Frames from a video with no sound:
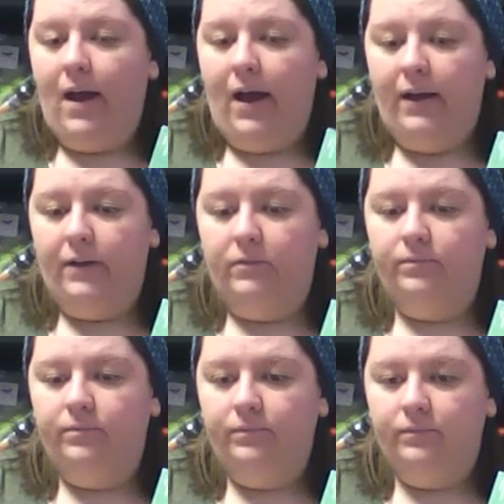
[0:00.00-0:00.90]

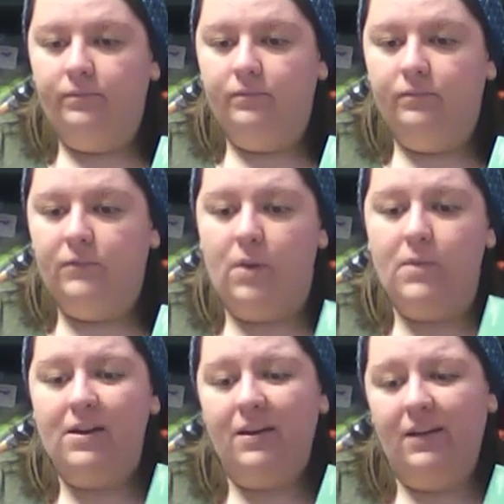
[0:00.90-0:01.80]
So I'm
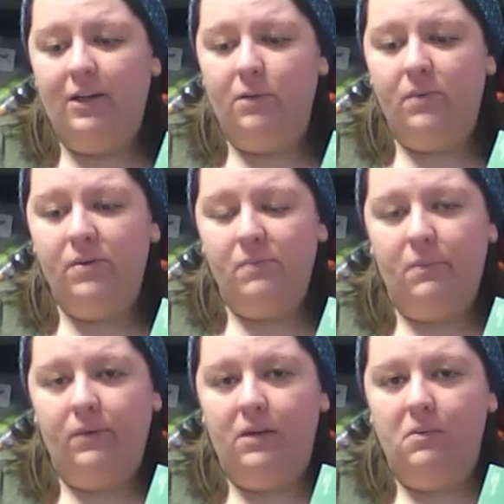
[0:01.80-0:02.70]
not going to earburn
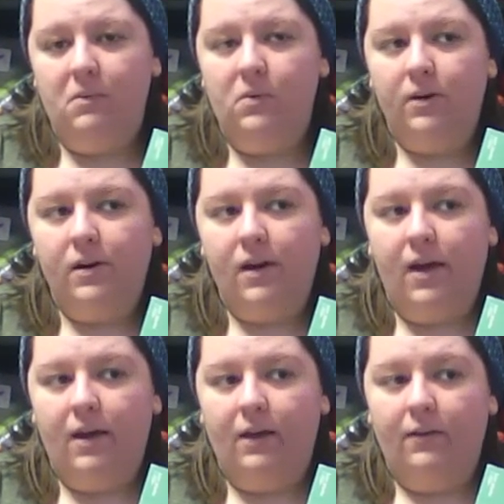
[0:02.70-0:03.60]
people anymore.
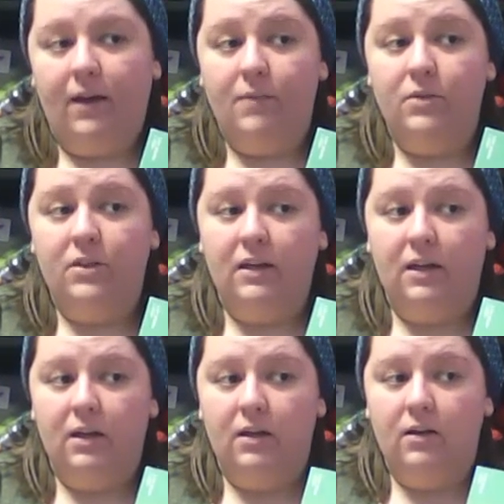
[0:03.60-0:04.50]

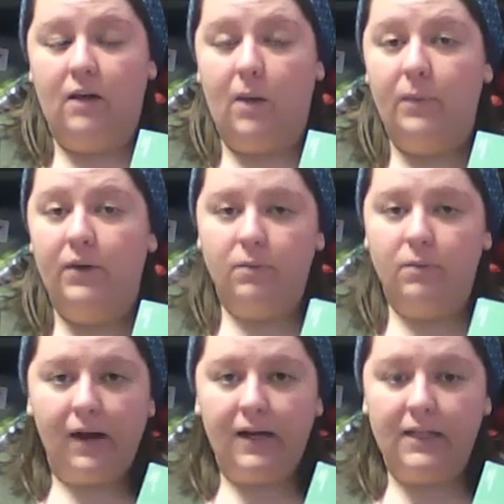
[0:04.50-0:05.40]
I'll put your
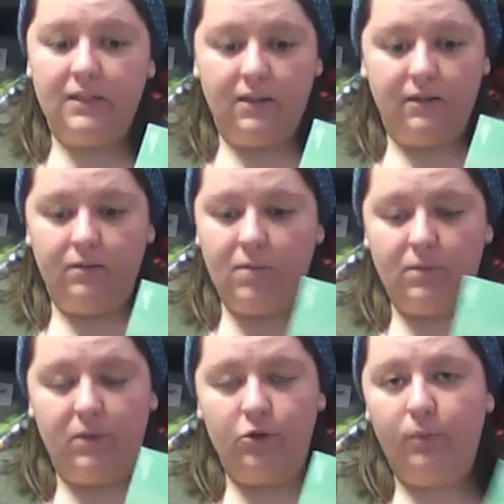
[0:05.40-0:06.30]
prize in my
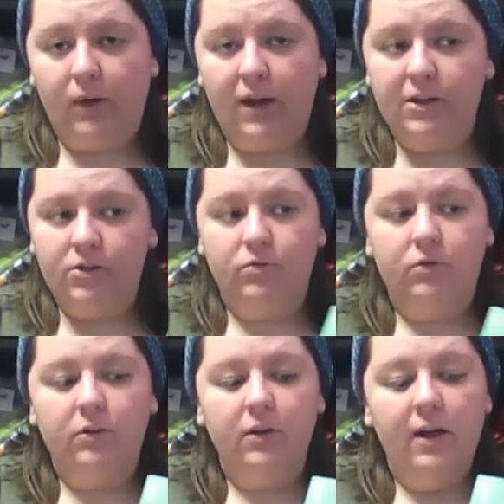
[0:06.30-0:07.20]
special prize
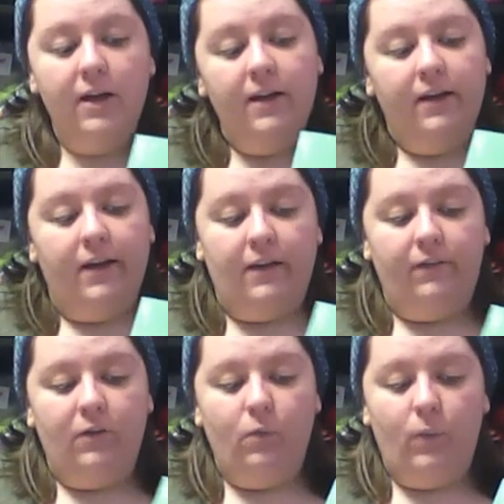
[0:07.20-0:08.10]
drawer. And
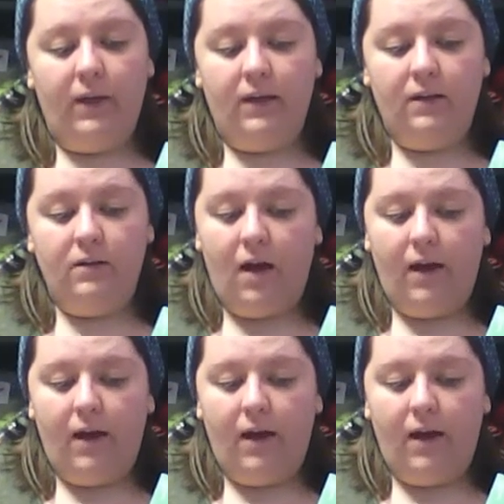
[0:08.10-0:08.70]
if you win,